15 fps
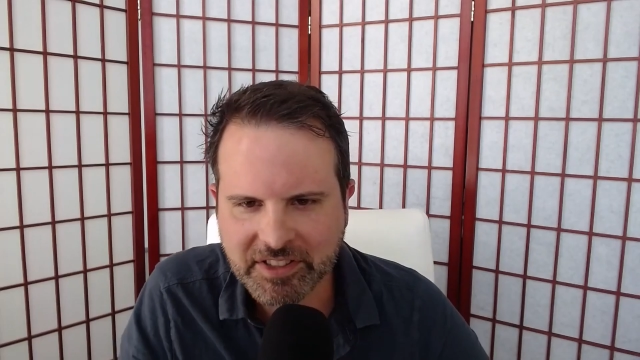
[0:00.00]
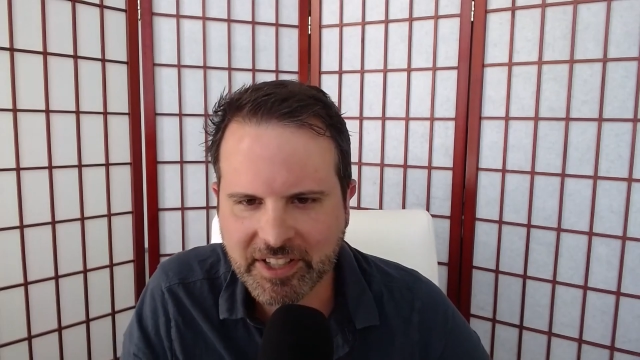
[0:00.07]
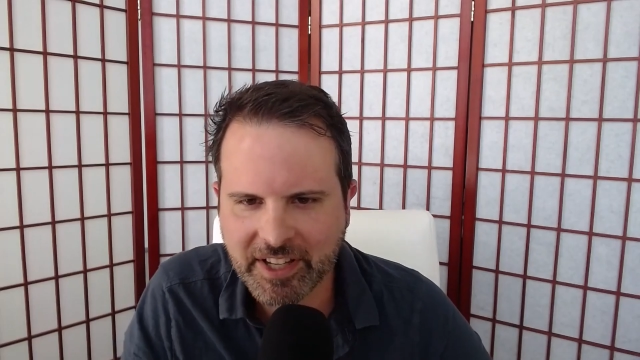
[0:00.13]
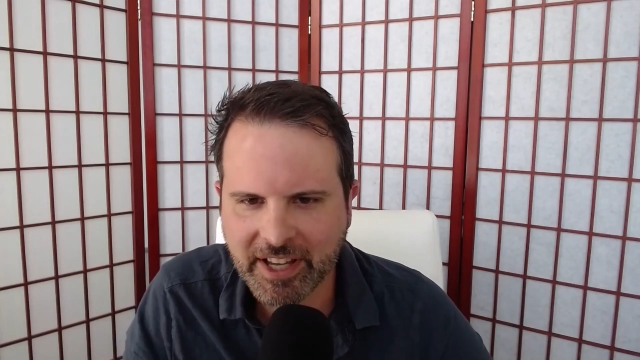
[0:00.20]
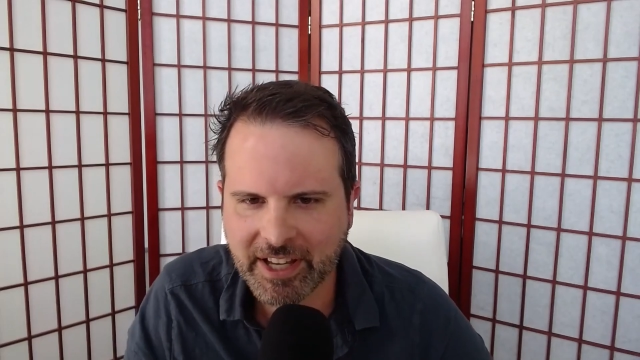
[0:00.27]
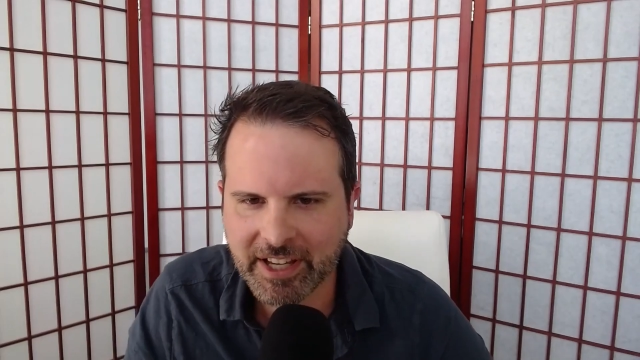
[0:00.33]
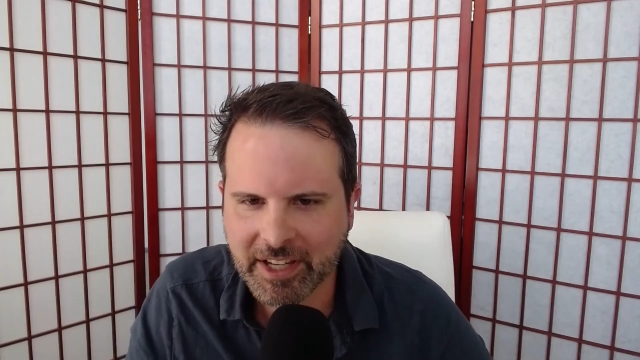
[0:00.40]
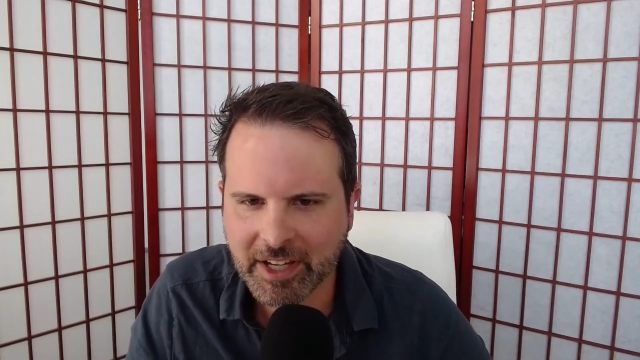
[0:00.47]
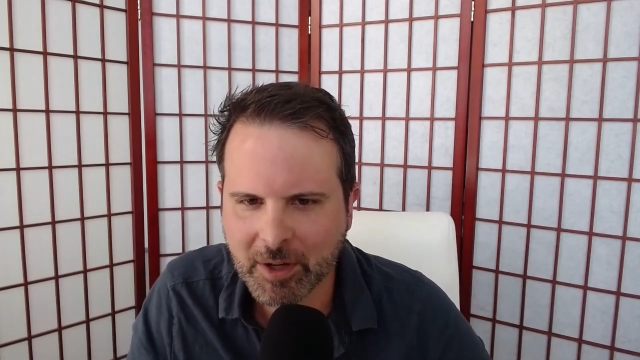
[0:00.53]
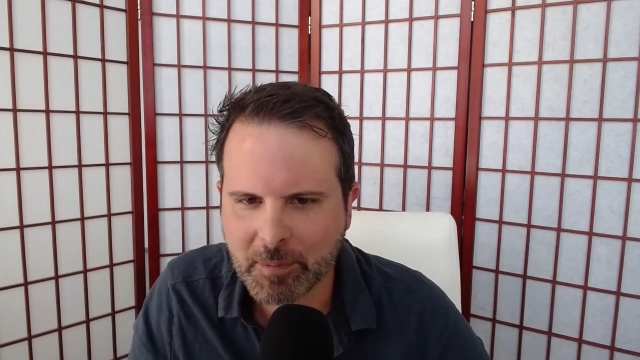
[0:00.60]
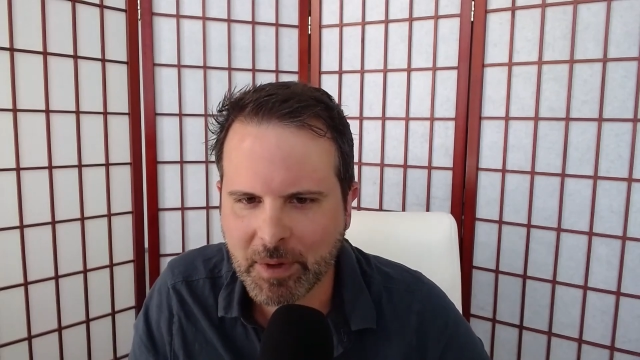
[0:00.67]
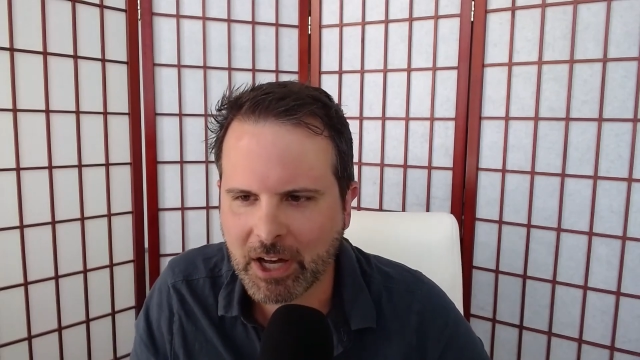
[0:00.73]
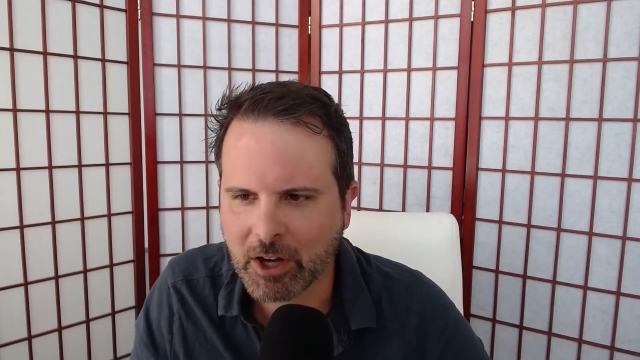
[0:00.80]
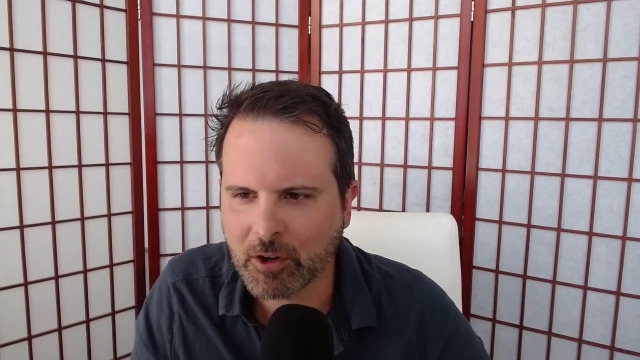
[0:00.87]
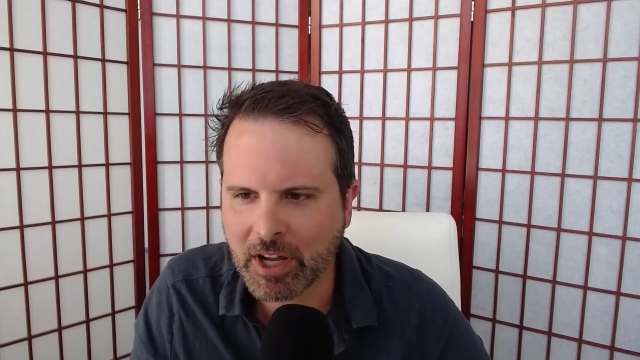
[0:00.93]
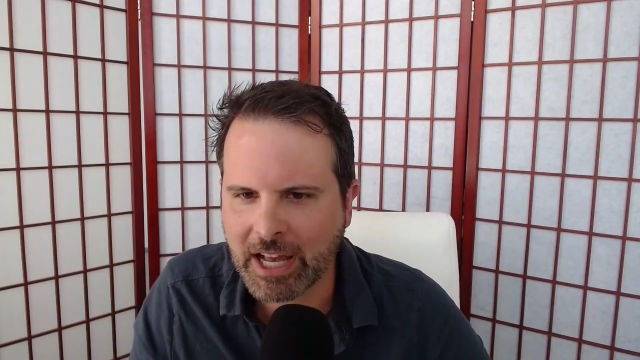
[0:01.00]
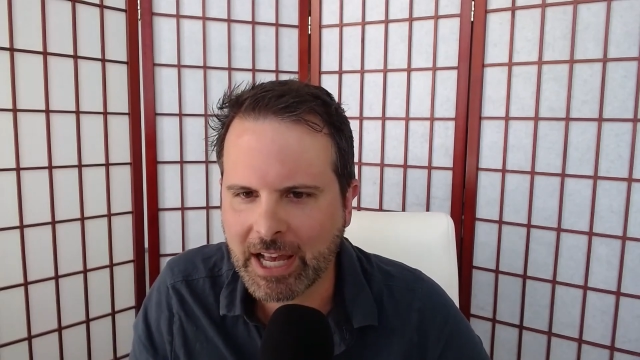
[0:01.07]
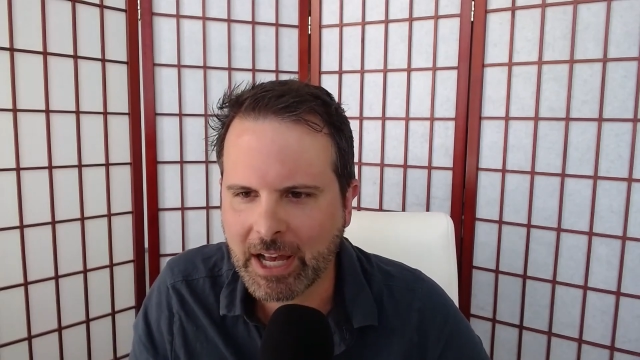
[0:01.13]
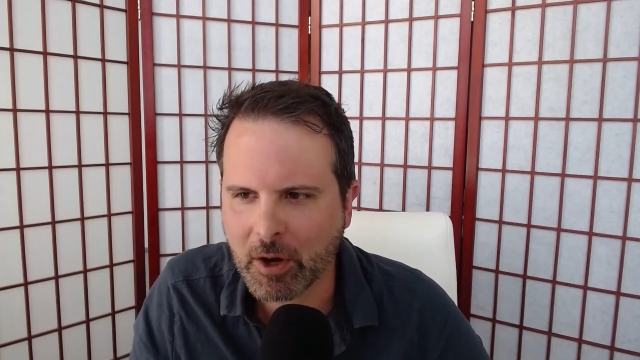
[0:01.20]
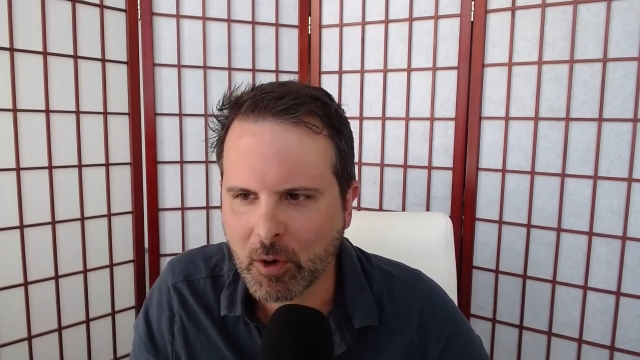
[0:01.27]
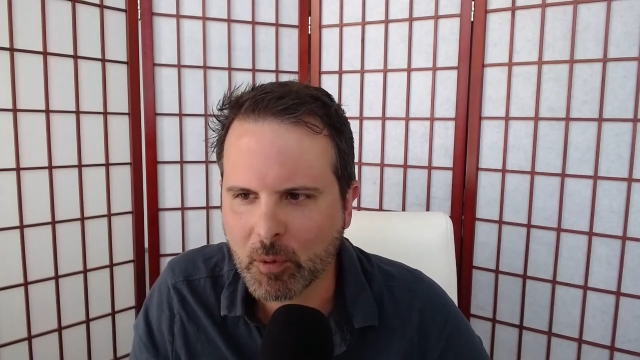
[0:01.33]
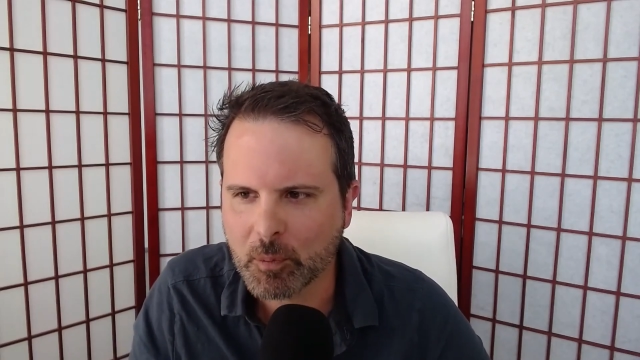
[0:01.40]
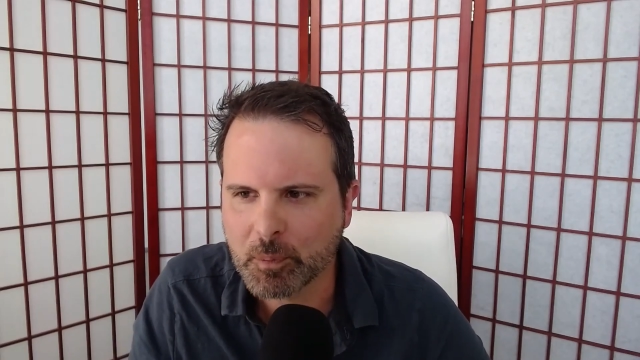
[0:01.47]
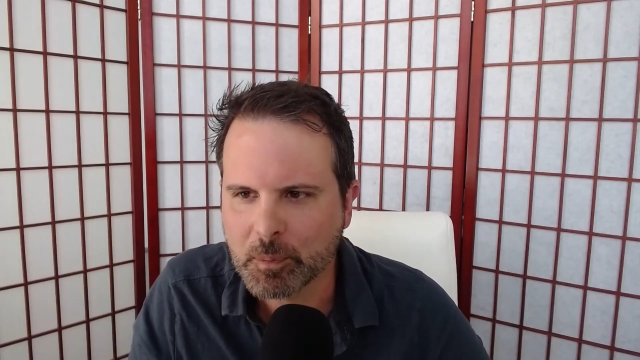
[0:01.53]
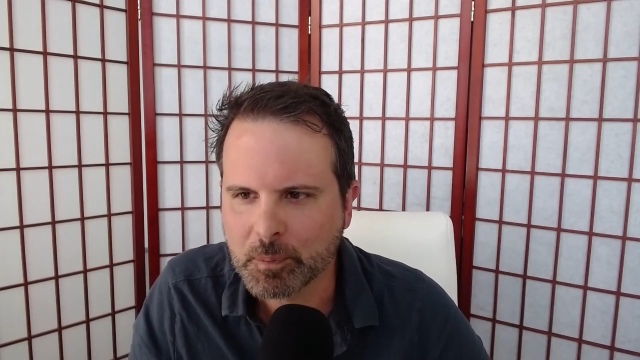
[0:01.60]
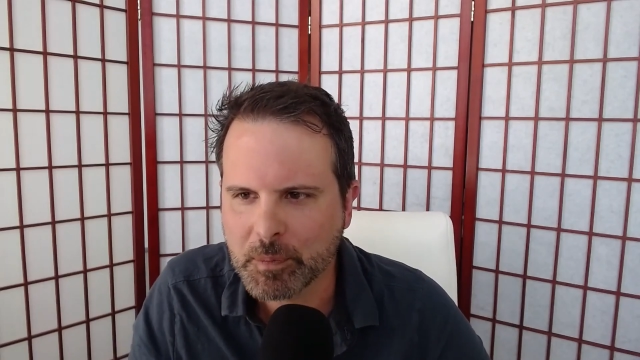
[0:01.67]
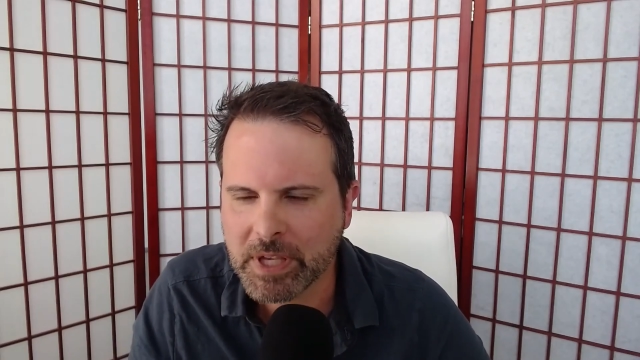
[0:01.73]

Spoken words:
Today about how